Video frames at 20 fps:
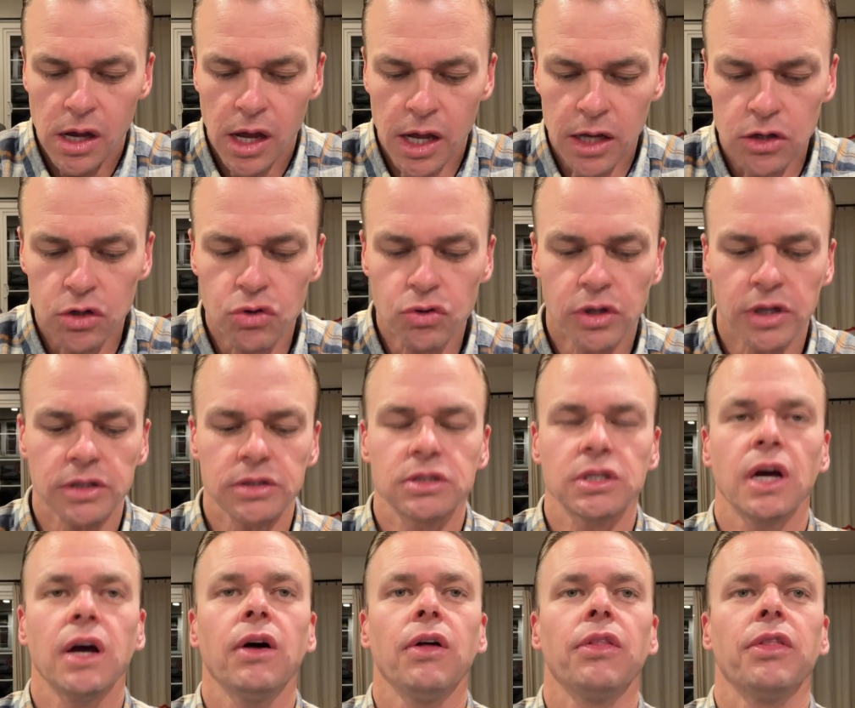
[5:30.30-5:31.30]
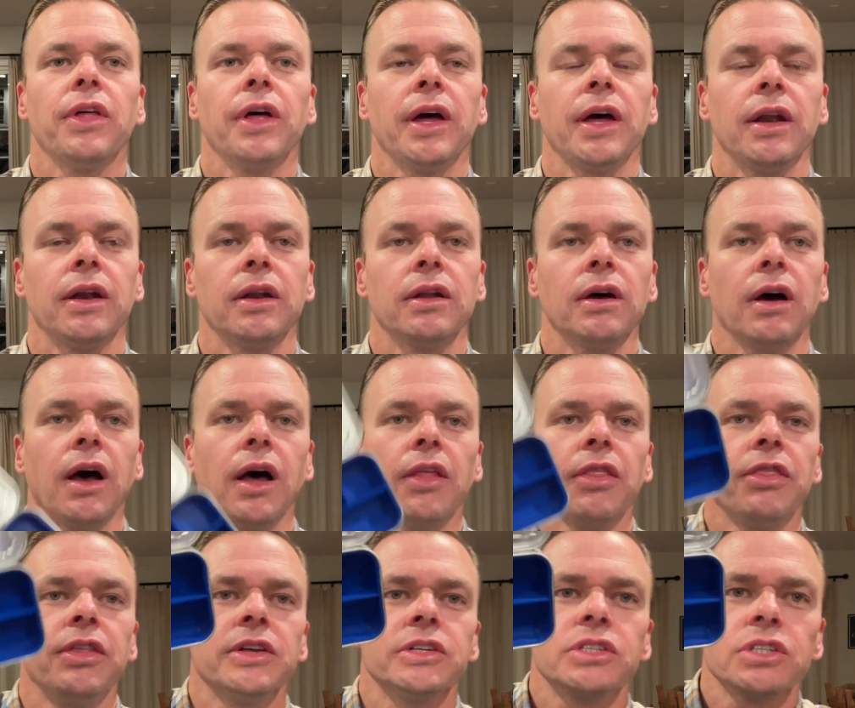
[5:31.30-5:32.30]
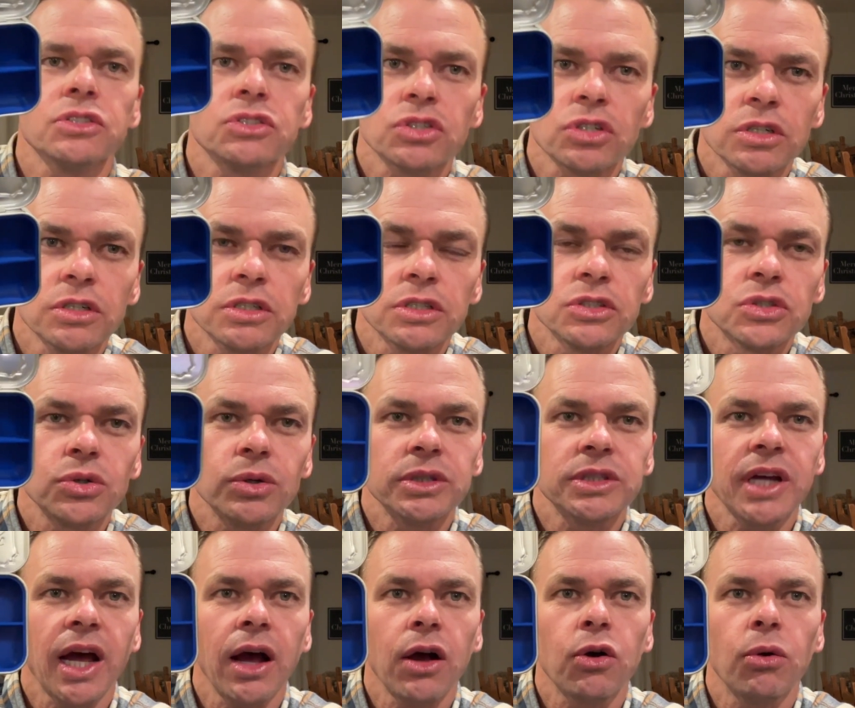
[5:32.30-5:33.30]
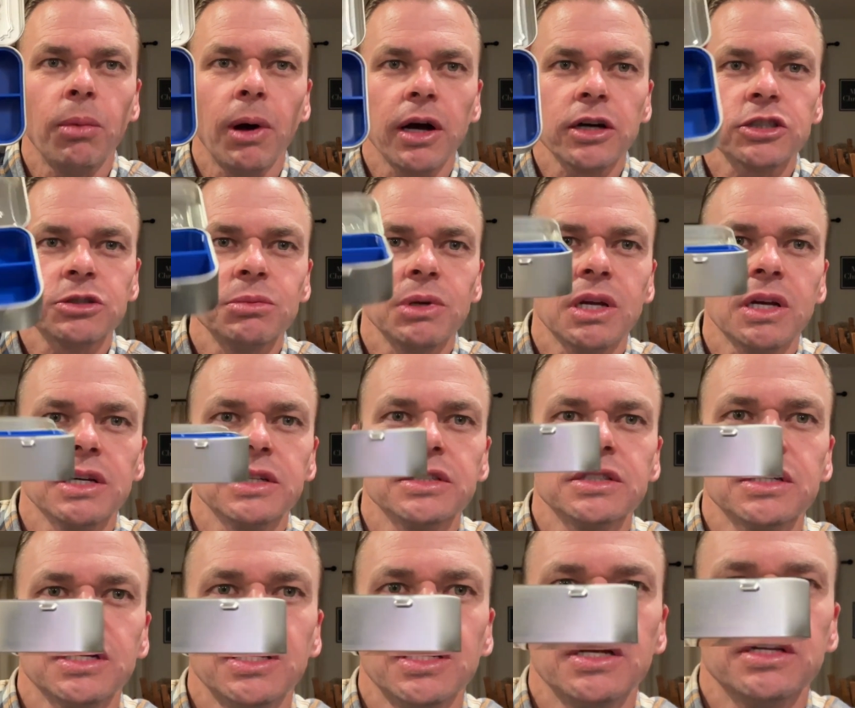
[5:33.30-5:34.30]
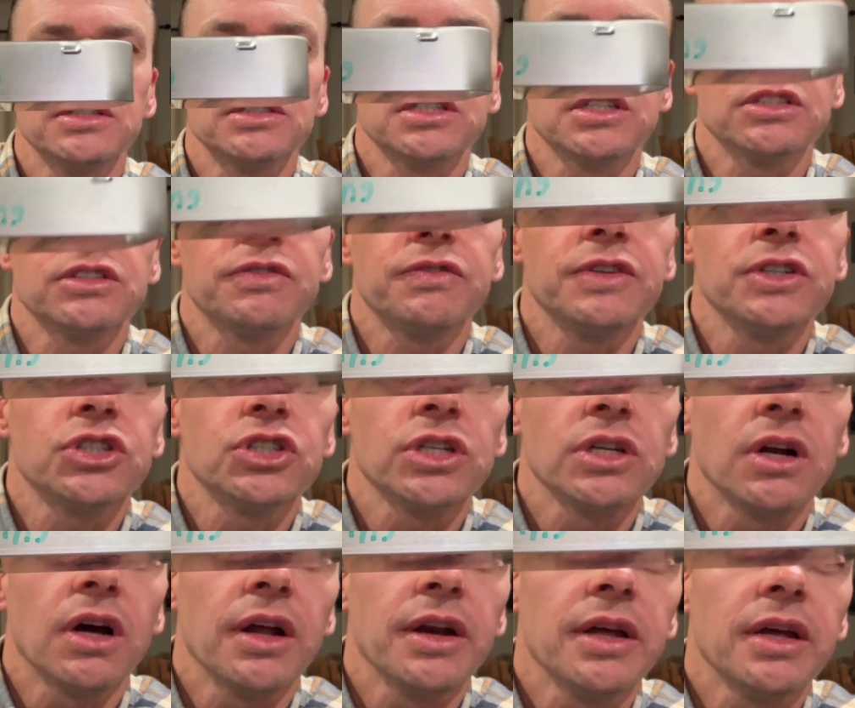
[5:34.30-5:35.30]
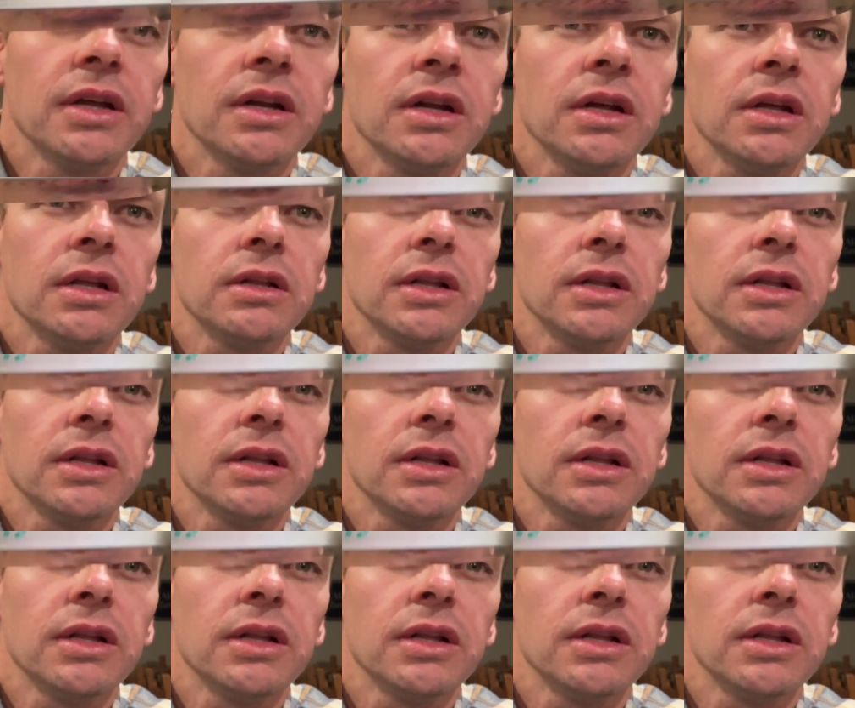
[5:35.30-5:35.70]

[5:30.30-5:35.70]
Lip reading: And you can tell that this has turned into a tackle box because it says fishing on it, and